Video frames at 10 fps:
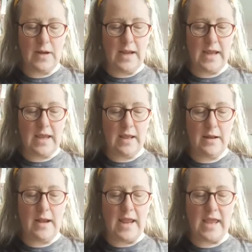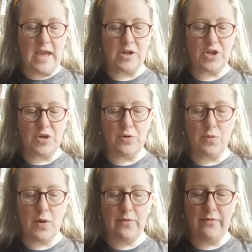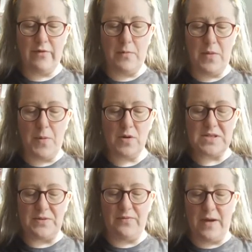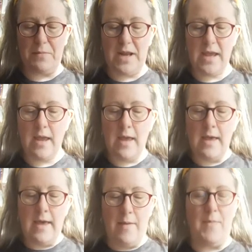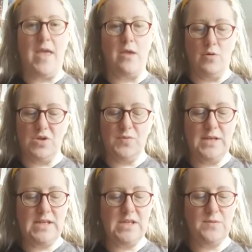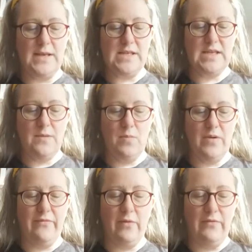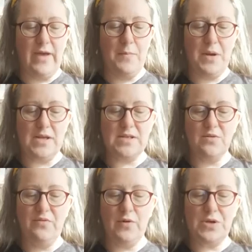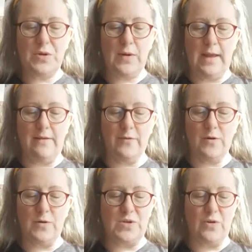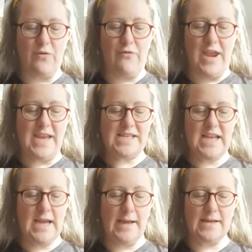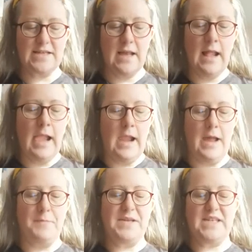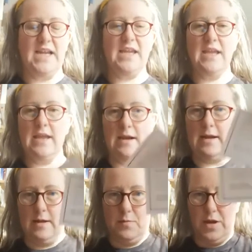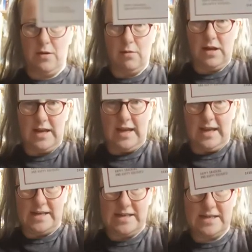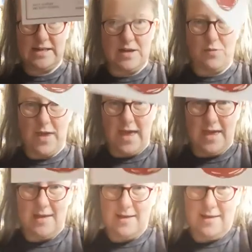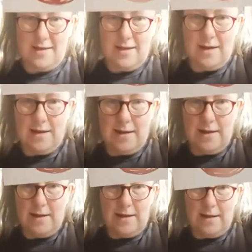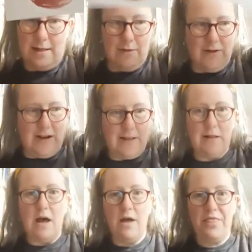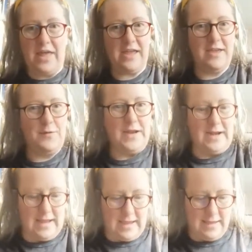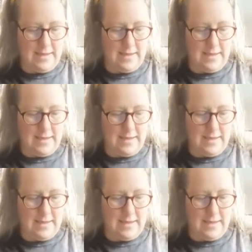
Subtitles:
Nengajo from the Bokksu family. And may your 2020 be full of happiness, good fortune and, of course, great snacks. Happy snacking and happy holidays. So, yeah, lovely little card. Thank you, Danny.